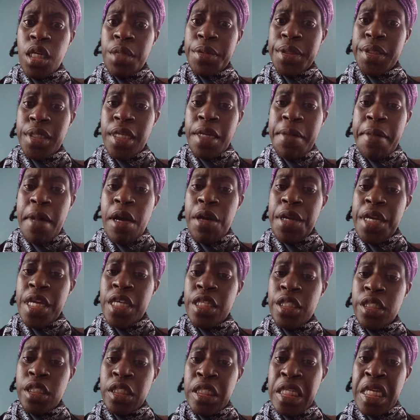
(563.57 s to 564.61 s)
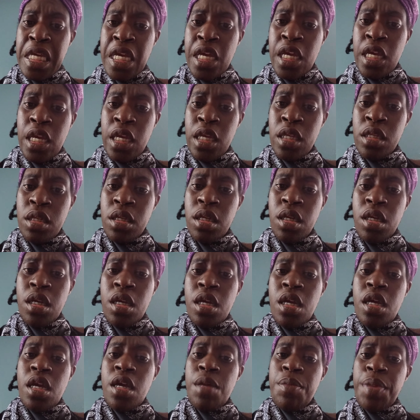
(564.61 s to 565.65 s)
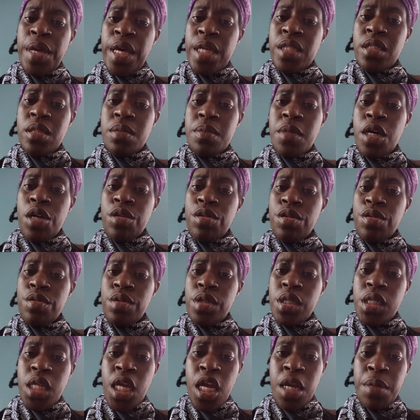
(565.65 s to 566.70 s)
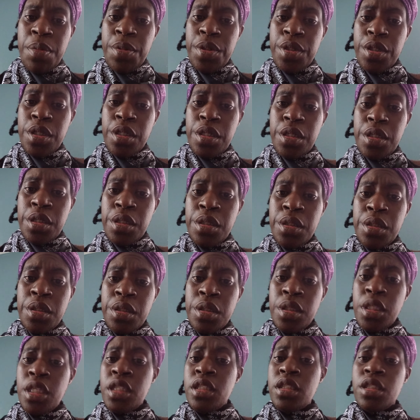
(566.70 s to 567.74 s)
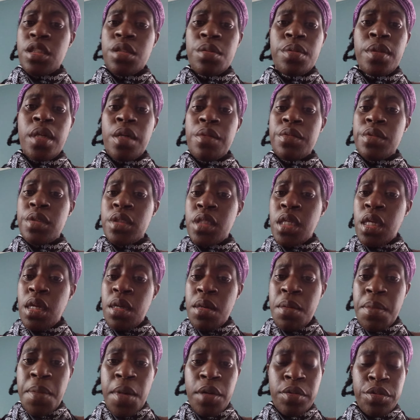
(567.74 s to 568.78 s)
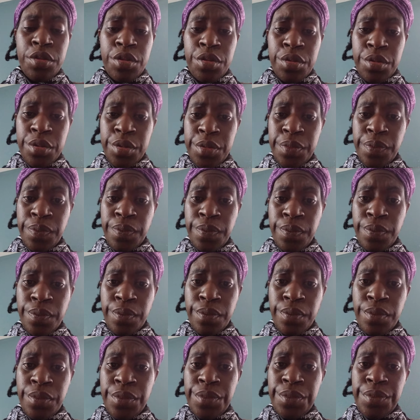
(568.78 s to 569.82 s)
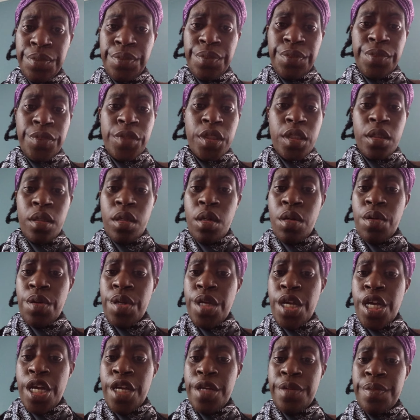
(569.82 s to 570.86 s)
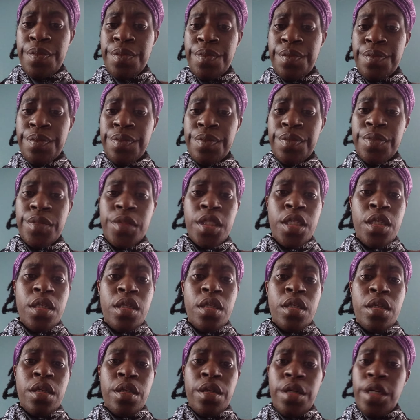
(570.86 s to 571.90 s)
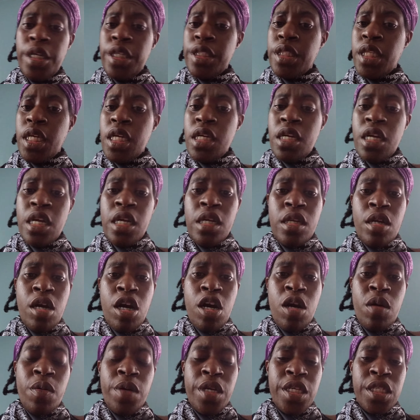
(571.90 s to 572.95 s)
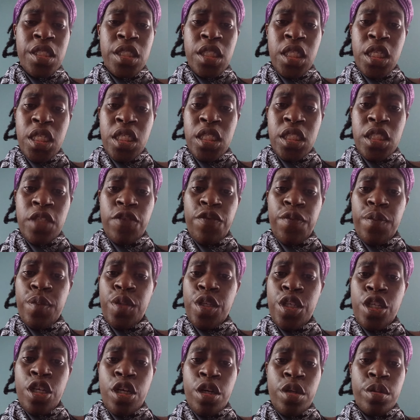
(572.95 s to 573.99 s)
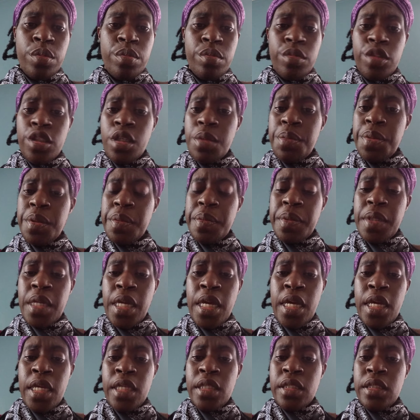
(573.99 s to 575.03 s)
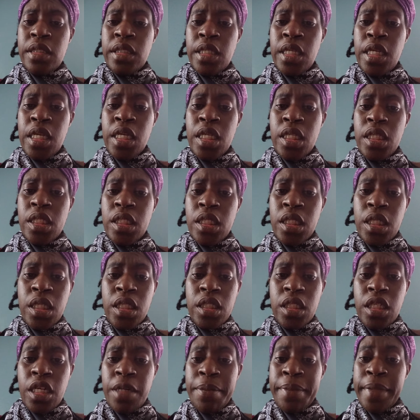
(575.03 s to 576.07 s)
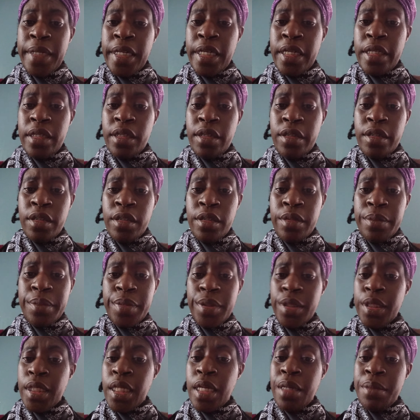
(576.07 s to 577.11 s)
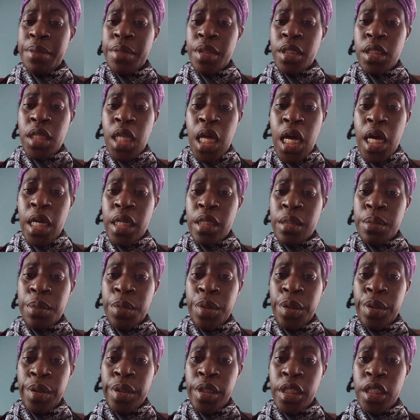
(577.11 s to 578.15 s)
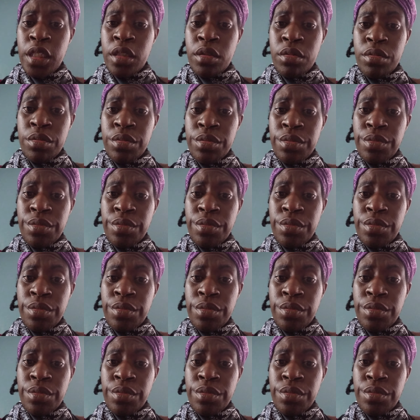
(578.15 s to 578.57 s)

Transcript: I was thinking about getting 10 and passing them out through the neighborhood. That's just what I was thinking about doing. Okay? Everything ain't always easy. You know, some people ain't seeing to get up at um 7 o'clock in the morning.